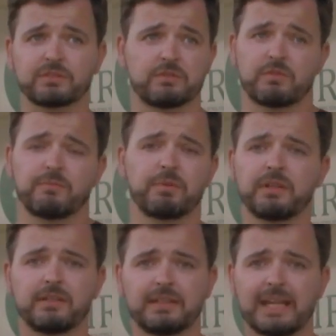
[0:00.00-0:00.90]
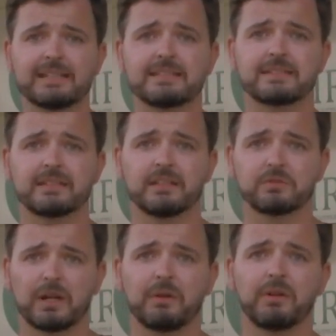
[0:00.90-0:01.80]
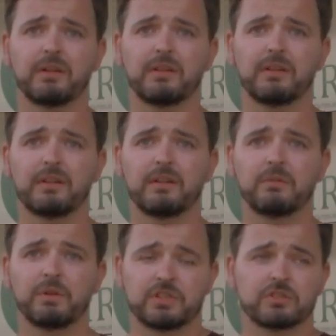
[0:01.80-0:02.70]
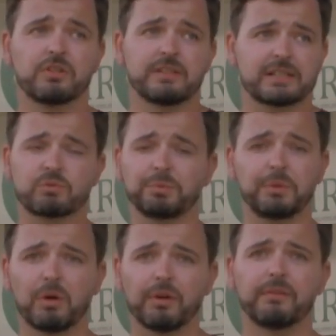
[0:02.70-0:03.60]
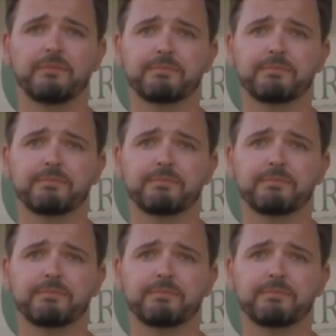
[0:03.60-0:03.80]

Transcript: it's driven by kids as well, which is good, and that's what we want.